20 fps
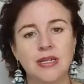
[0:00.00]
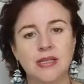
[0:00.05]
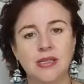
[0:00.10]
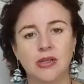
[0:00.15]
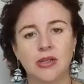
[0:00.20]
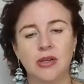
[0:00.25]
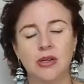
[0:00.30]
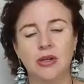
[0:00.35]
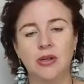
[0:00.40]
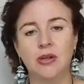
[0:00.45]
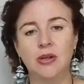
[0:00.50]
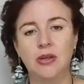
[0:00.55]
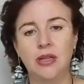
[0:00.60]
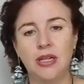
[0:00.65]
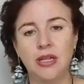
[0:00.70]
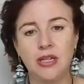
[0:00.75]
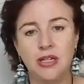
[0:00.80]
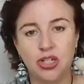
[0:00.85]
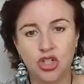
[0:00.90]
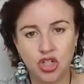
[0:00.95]
circle
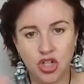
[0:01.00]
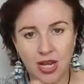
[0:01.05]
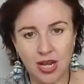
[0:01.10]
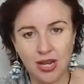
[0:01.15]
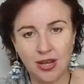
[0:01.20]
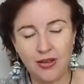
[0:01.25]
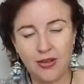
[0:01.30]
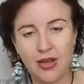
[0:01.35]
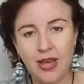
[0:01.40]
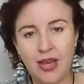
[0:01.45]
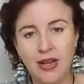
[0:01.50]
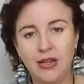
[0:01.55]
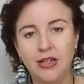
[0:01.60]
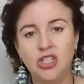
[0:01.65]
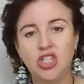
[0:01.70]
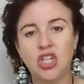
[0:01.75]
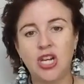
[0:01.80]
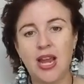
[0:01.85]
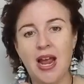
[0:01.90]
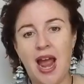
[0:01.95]
and share
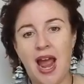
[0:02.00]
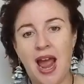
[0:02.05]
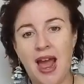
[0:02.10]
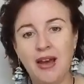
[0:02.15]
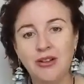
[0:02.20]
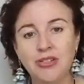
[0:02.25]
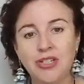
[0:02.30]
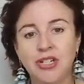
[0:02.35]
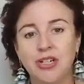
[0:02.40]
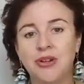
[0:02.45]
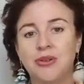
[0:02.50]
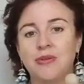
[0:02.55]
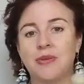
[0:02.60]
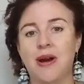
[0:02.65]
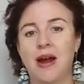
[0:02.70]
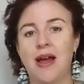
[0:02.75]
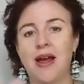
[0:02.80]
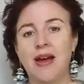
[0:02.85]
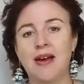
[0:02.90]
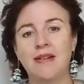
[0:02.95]
energy out and
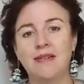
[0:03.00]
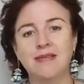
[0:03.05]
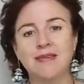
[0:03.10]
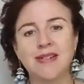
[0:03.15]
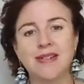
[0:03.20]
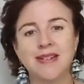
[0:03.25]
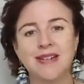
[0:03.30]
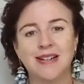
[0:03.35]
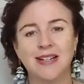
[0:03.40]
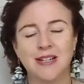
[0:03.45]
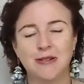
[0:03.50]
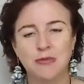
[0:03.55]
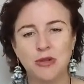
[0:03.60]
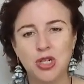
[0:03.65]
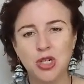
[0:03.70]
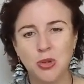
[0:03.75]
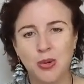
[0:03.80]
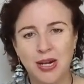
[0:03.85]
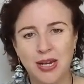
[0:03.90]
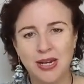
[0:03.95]
around
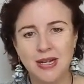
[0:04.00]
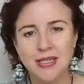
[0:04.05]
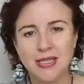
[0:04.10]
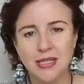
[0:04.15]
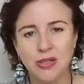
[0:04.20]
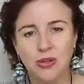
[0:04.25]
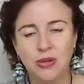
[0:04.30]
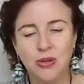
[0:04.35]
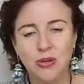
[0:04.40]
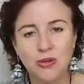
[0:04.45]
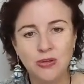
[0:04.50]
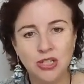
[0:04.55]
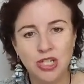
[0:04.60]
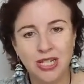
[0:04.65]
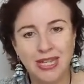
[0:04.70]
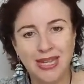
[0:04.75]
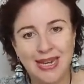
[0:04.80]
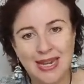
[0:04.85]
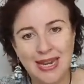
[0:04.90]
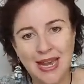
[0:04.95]
between us all, to
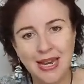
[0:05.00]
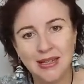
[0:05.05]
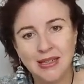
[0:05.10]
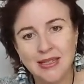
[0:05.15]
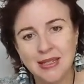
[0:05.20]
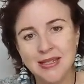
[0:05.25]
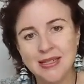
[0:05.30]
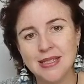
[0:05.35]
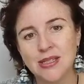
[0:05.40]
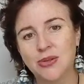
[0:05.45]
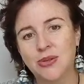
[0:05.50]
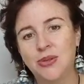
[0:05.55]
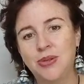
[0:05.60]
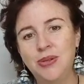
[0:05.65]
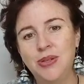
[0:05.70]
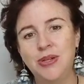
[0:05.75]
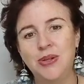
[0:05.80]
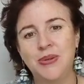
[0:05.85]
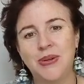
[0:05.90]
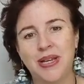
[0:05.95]
connect us
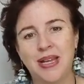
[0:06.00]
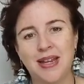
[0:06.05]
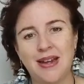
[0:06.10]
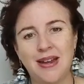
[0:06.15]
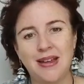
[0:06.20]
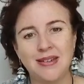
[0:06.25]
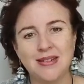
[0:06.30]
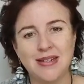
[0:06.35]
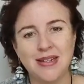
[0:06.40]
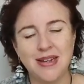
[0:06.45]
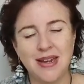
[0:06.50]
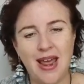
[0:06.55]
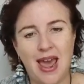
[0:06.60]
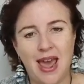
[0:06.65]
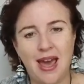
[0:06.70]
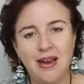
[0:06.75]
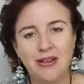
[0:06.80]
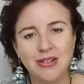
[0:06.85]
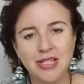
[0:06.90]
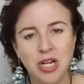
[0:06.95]
all who are connecting
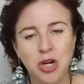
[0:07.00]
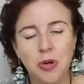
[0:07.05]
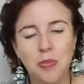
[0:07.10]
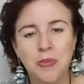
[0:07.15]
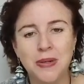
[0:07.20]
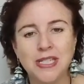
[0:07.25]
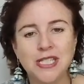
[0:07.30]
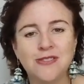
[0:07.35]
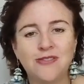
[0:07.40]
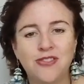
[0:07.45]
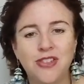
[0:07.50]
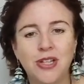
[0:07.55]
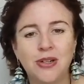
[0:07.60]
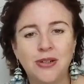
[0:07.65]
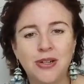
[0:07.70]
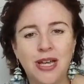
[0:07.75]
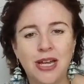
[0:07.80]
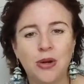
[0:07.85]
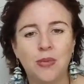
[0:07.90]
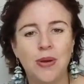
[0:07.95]
now, to help us feel
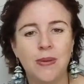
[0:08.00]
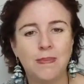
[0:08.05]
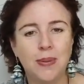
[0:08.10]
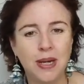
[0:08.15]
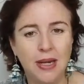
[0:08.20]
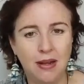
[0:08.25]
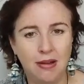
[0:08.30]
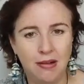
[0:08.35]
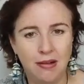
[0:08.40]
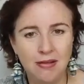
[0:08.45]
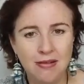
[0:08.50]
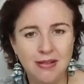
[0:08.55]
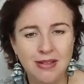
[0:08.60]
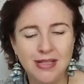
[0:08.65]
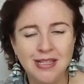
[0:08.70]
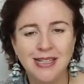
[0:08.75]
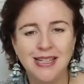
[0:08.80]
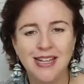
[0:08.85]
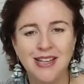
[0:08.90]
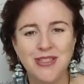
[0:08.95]
like we belong,
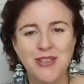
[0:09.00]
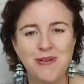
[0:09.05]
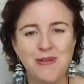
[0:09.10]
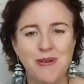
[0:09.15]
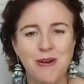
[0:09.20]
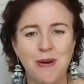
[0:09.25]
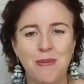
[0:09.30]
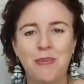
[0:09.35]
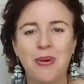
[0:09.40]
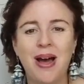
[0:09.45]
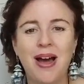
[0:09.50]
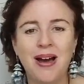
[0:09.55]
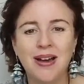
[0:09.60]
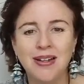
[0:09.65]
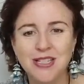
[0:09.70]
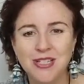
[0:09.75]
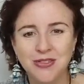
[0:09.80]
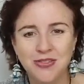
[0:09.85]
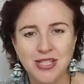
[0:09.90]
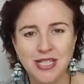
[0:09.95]
that we're a
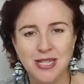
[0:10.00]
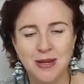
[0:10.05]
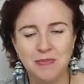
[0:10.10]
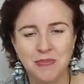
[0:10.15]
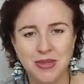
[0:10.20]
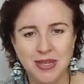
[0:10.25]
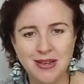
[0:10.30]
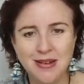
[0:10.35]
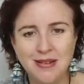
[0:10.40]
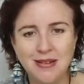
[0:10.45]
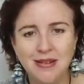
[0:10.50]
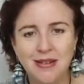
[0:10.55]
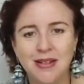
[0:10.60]
part of something.